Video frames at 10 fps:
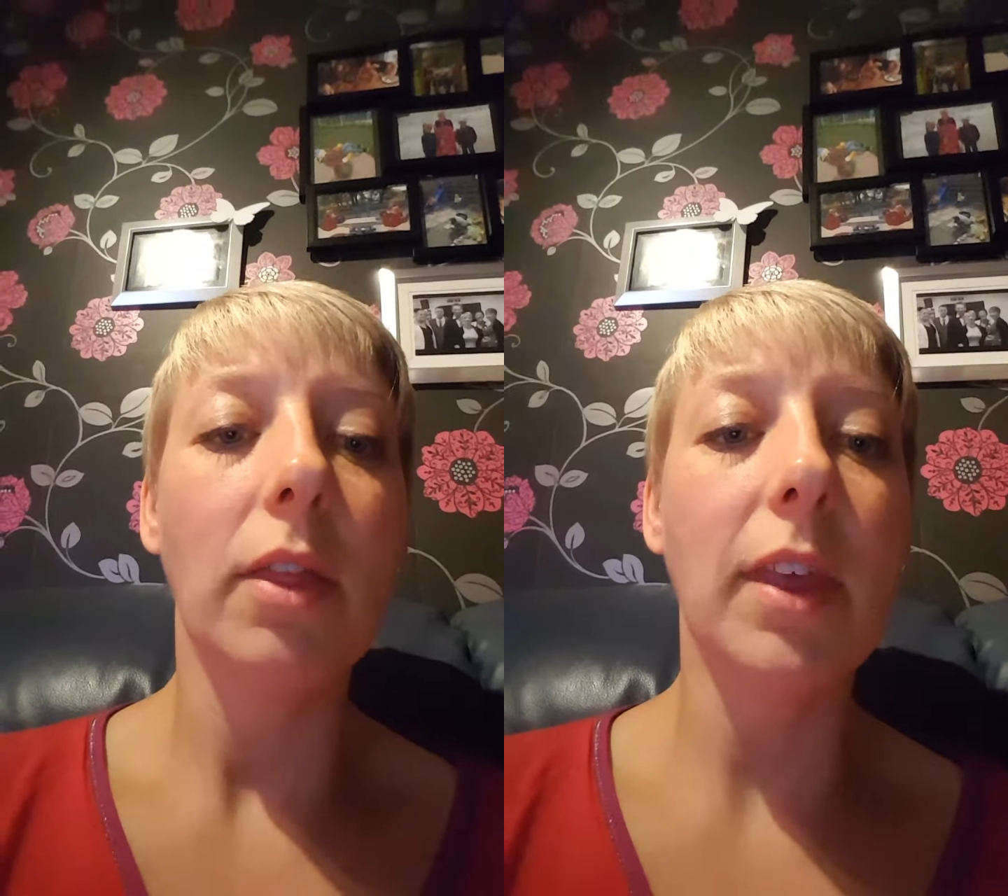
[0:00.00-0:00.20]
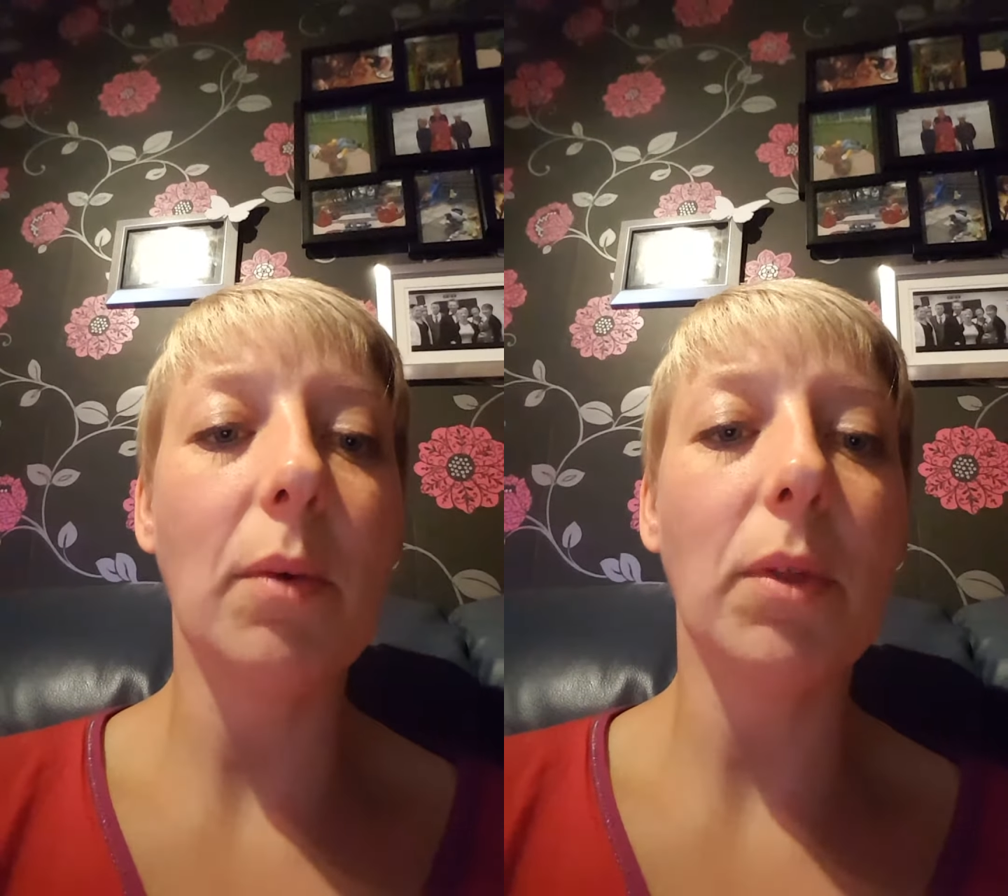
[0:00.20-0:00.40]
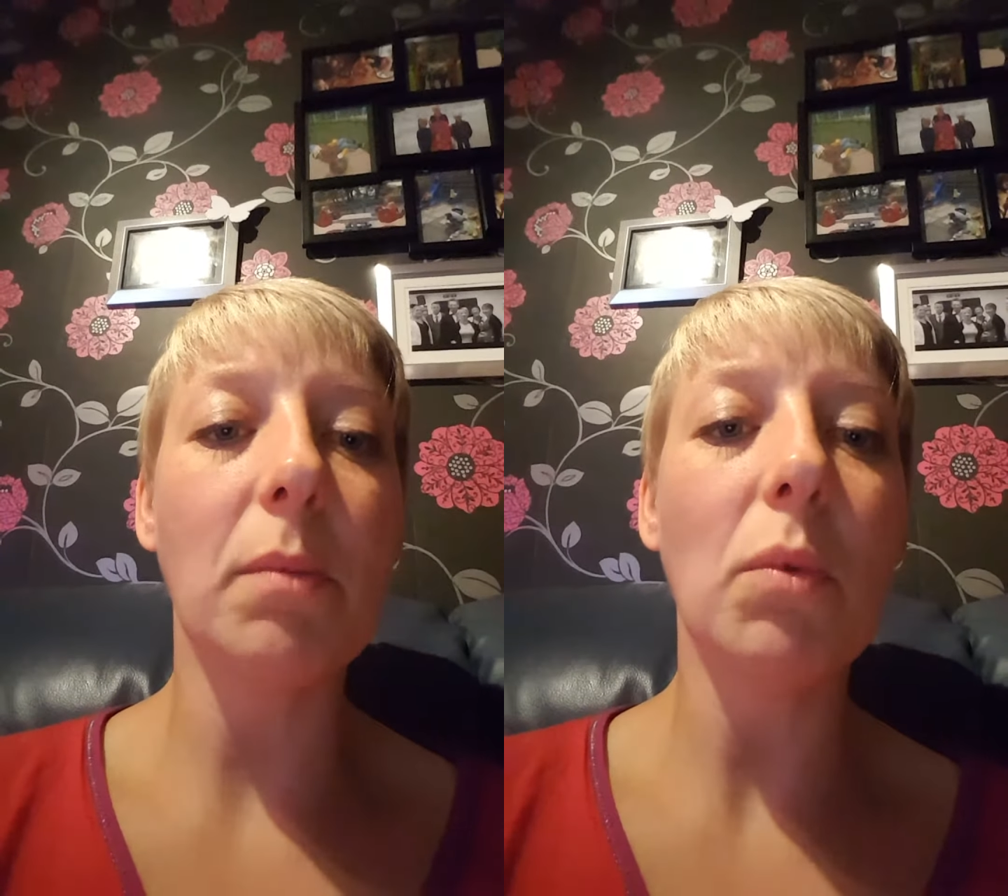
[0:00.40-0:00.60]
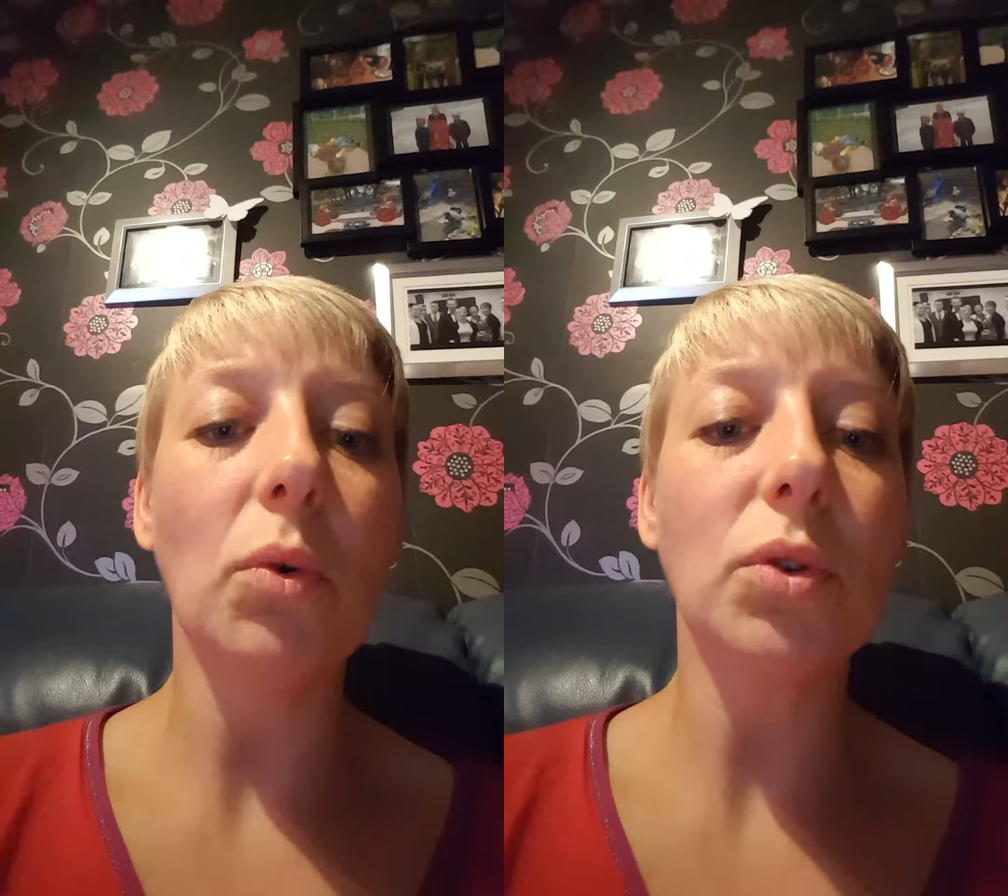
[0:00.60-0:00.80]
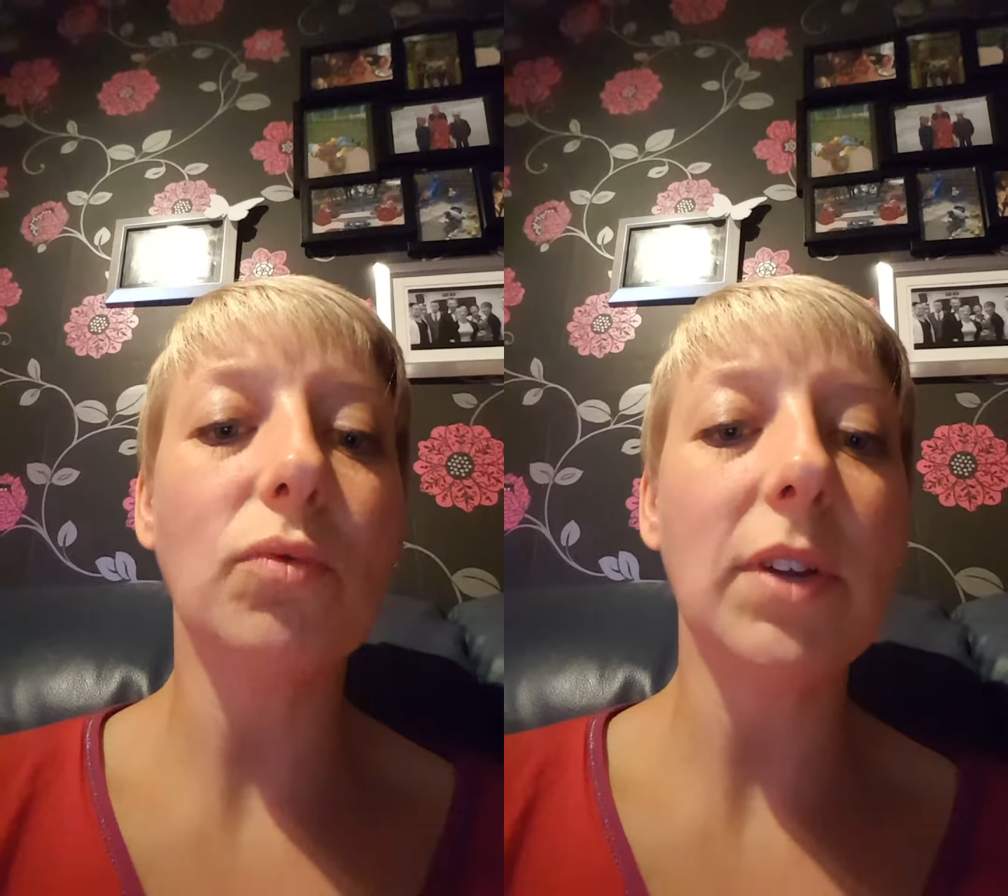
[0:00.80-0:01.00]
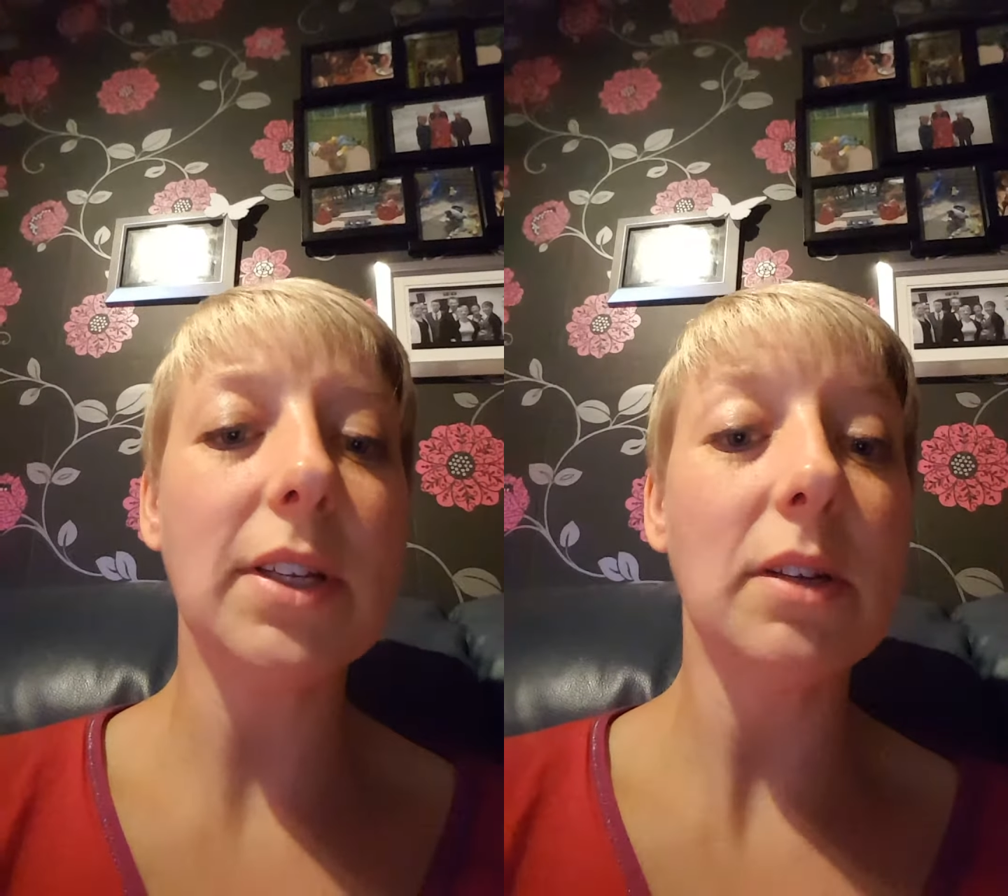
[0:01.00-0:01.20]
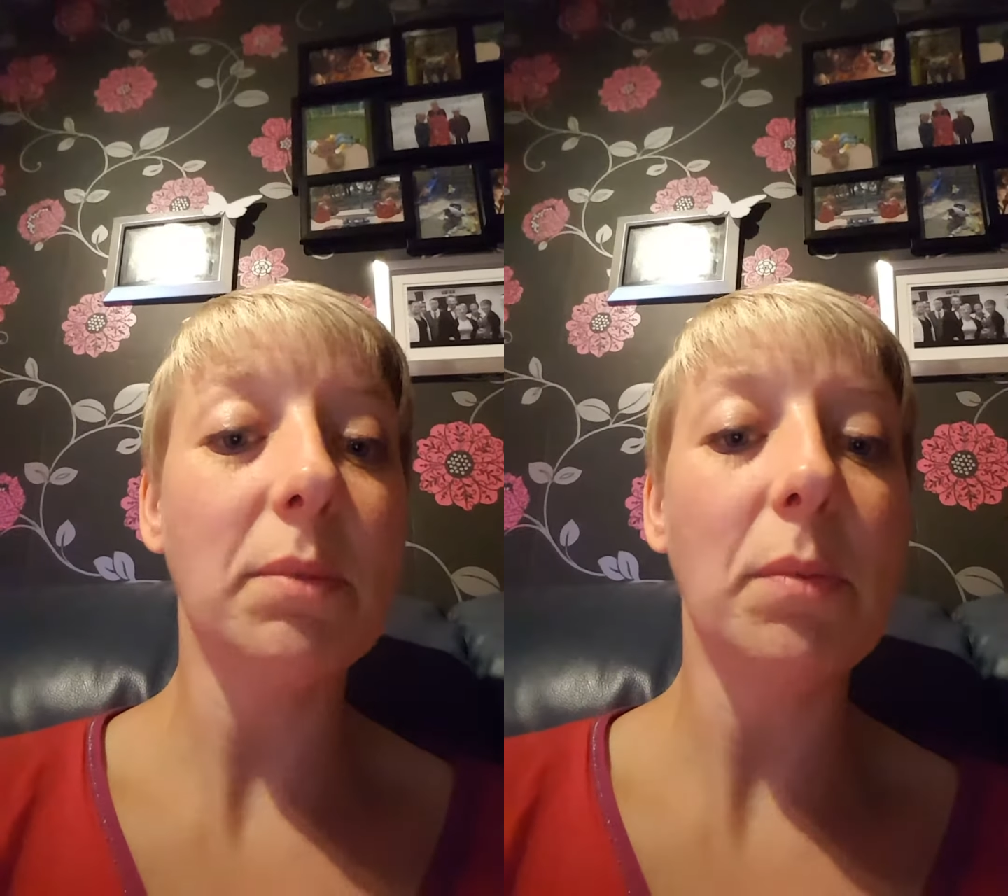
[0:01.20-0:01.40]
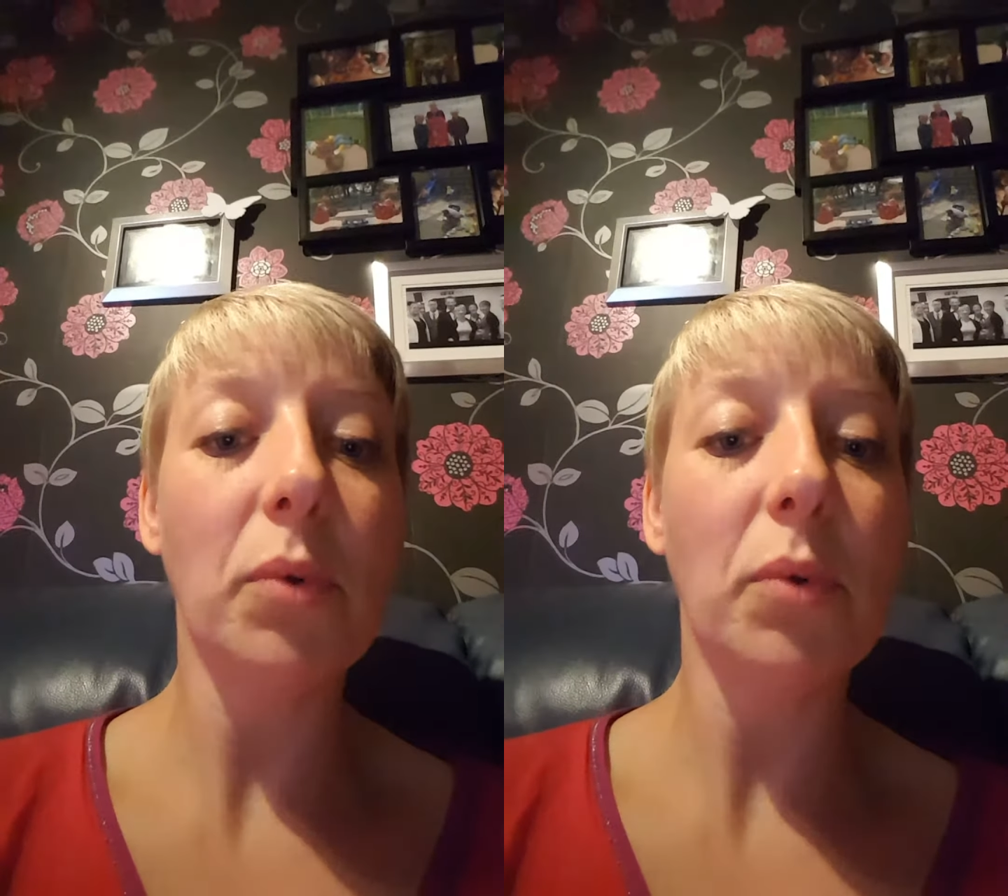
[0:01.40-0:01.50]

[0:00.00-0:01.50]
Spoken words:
they were the most reasonably